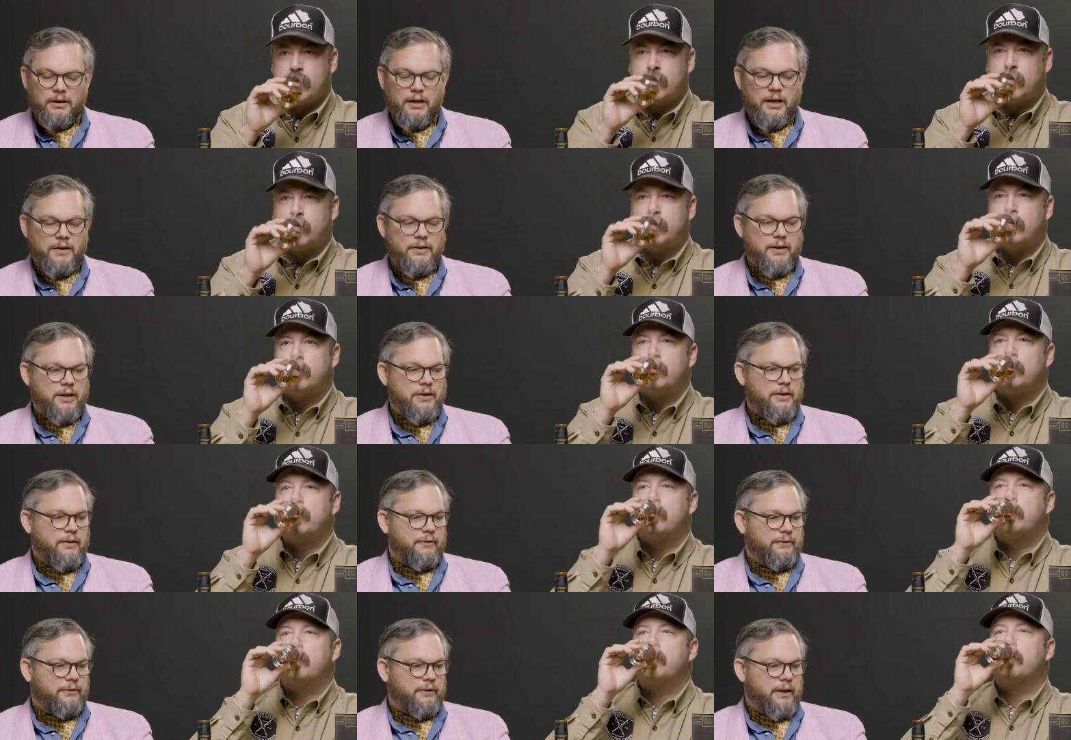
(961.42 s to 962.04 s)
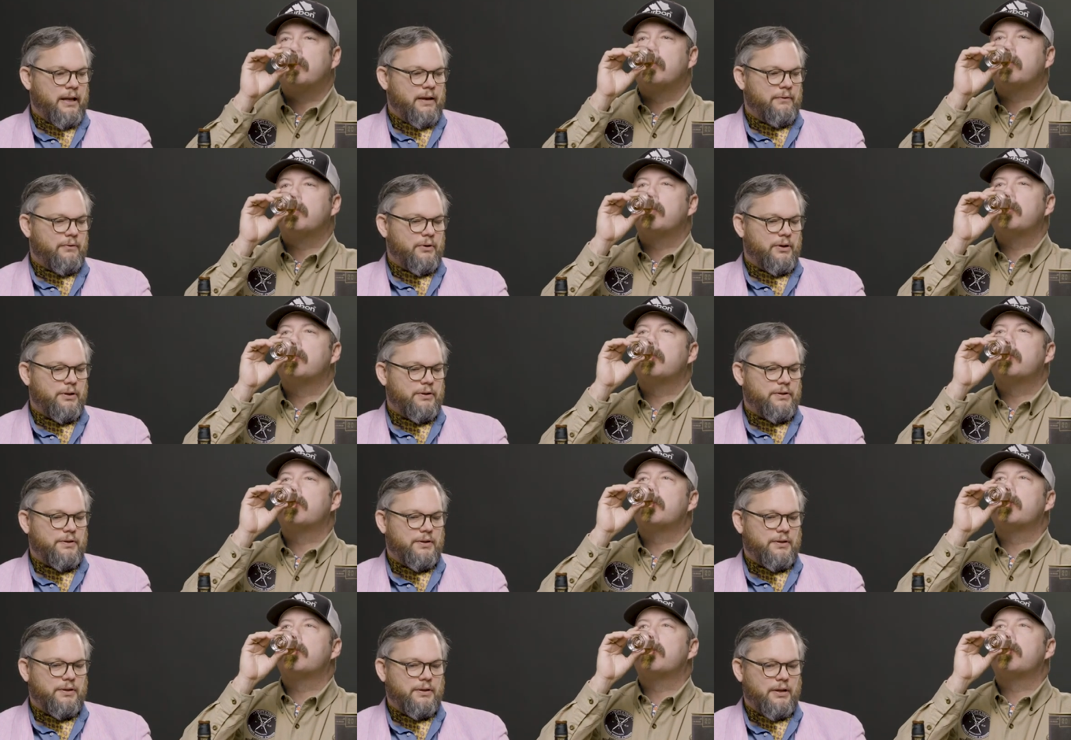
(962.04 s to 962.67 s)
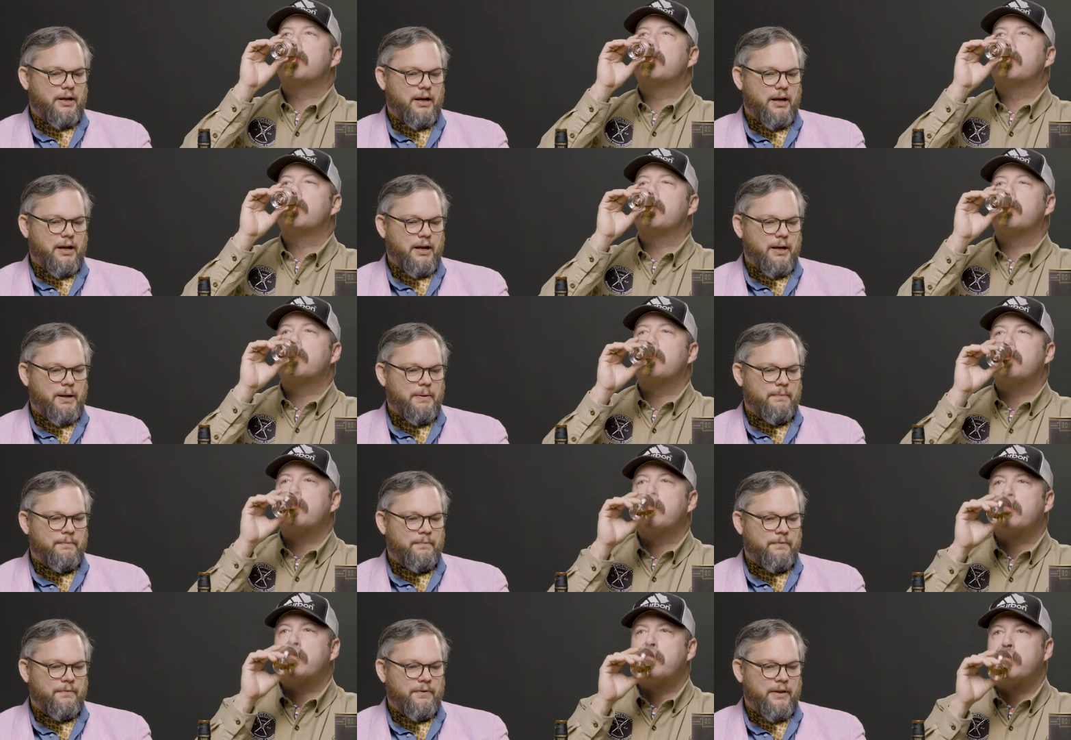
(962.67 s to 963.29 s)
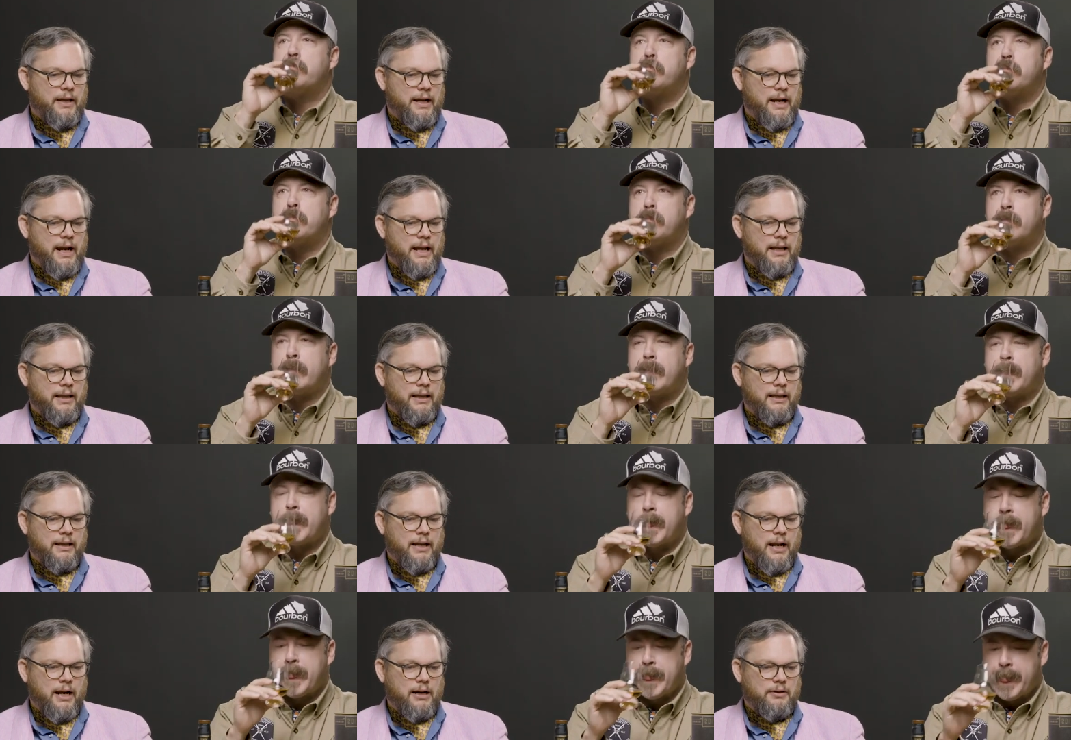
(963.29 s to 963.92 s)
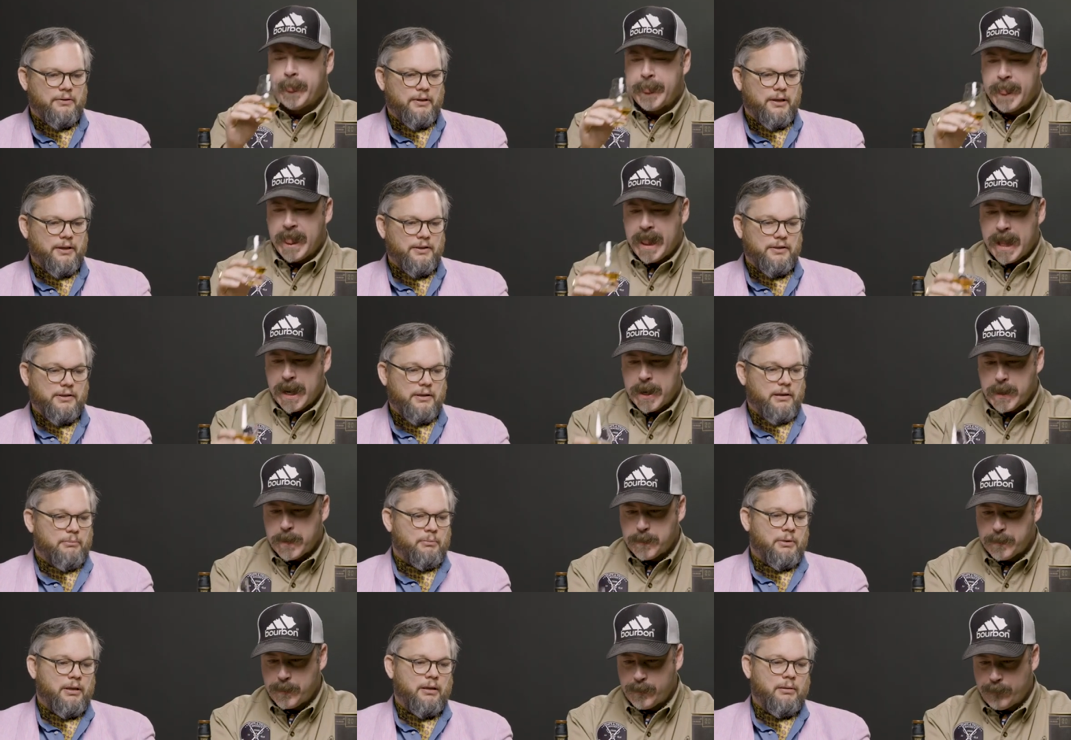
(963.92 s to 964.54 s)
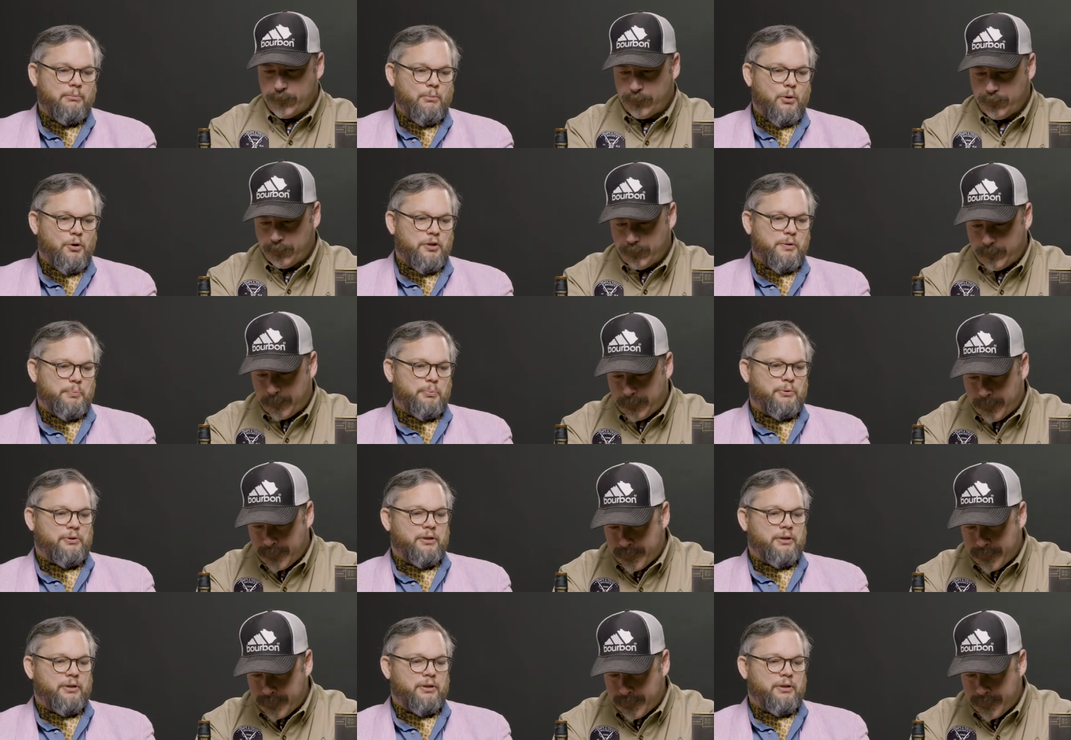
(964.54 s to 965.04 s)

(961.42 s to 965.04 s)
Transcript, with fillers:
Speaker 1: And then the flavors uh, that I get out of this, I mean, the most